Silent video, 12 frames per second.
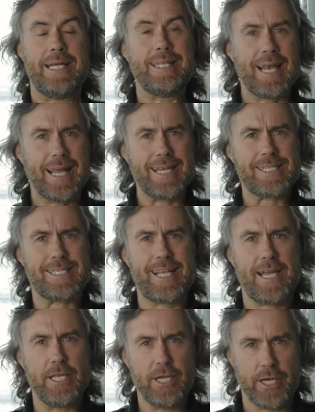In the last
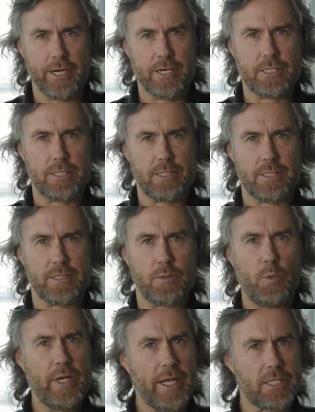10 years,
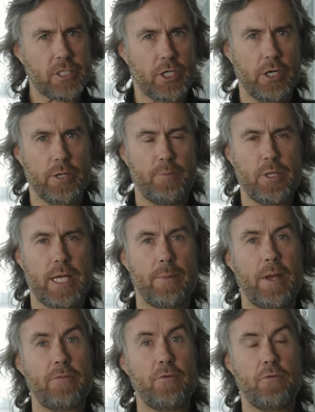we at Startup Bootcamp
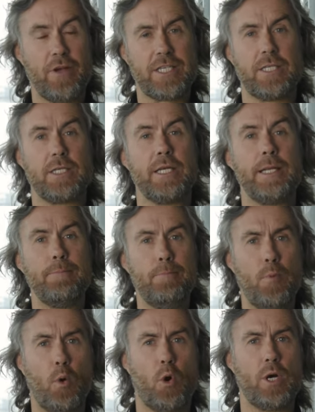have invested in
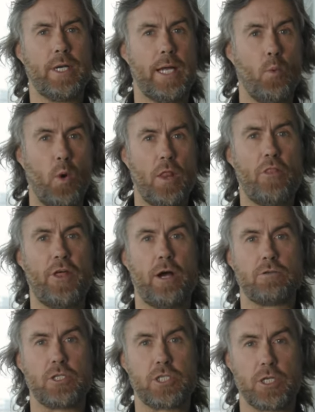more than
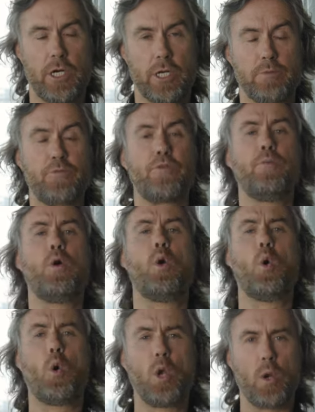1,000 startups from
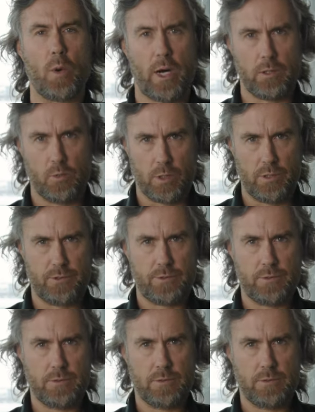all around the world.